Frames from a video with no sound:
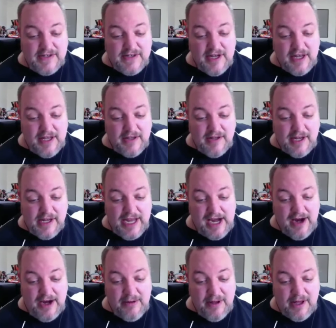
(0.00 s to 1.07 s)
uh, a
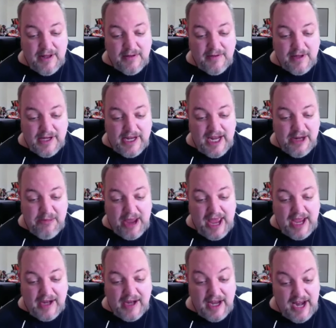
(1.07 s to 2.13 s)
carry uh, the gig
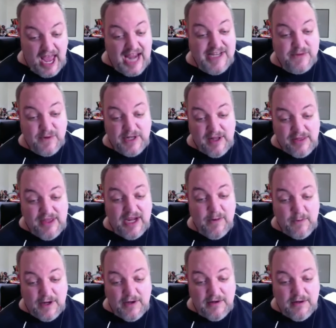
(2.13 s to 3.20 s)
bag, a nice one, the thick
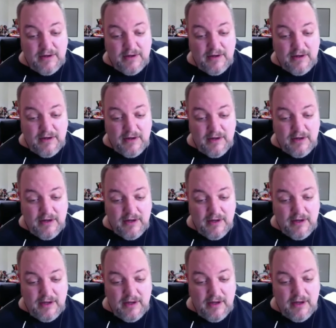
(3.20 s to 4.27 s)
one.
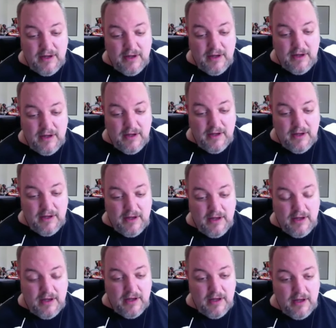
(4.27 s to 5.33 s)
I saw it in
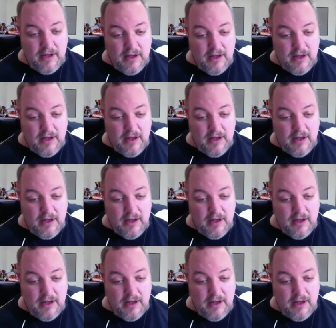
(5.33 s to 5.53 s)
the photo.